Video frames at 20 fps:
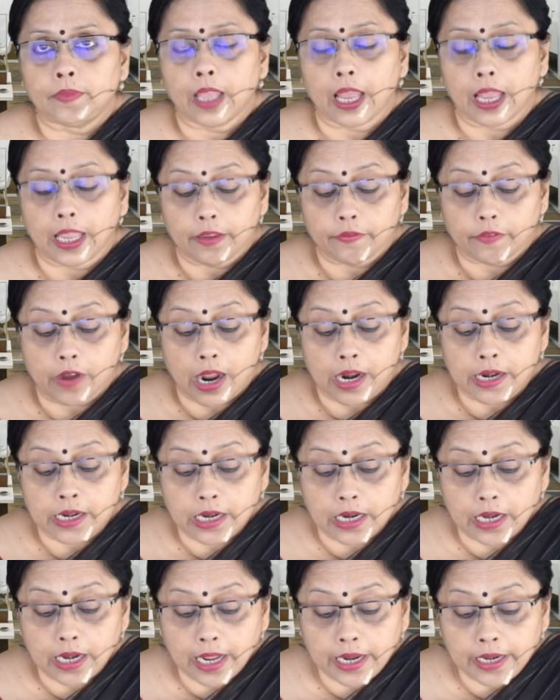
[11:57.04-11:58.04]
I have
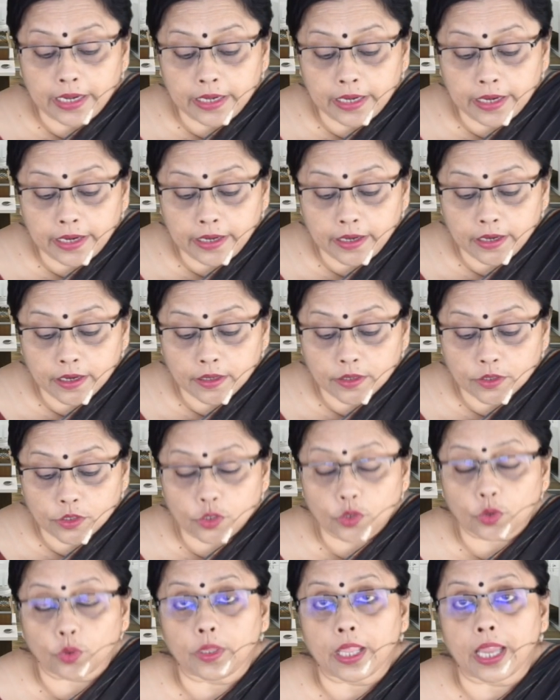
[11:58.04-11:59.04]
underlined it
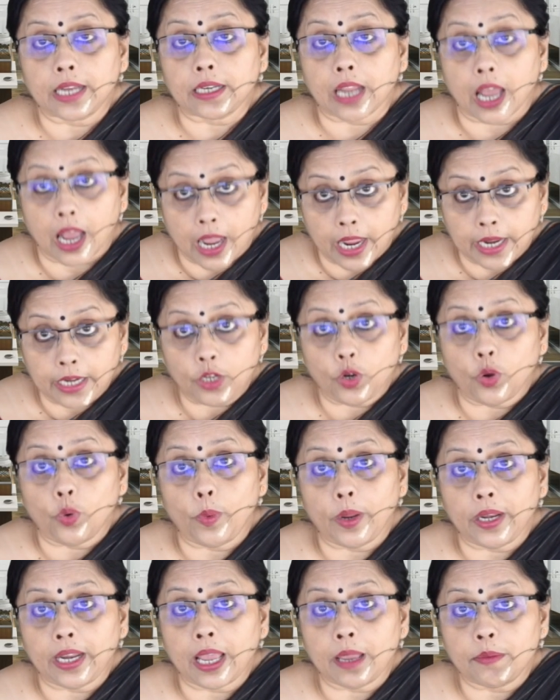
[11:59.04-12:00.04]
so that I know
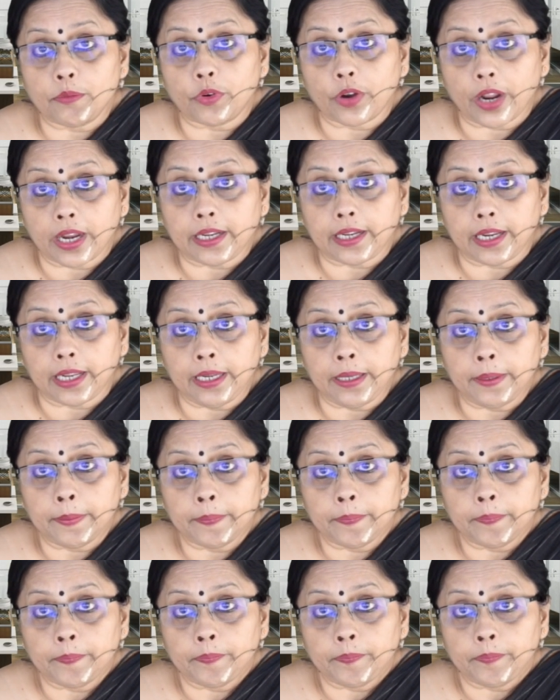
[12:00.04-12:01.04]
when I'm writing.
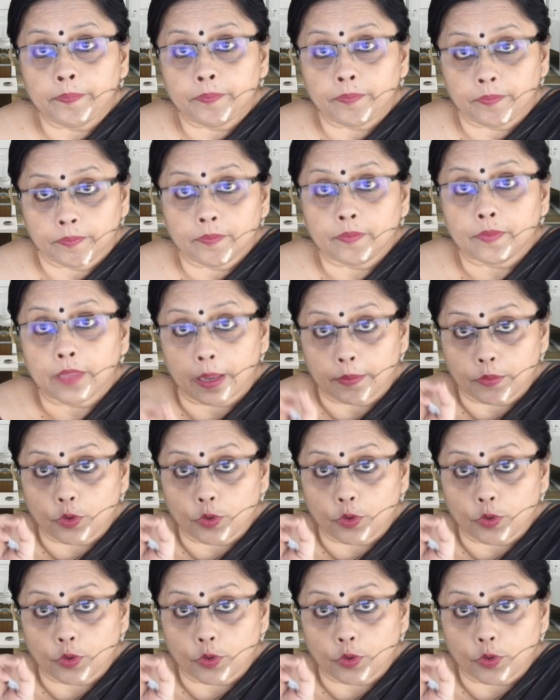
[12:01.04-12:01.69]
I'm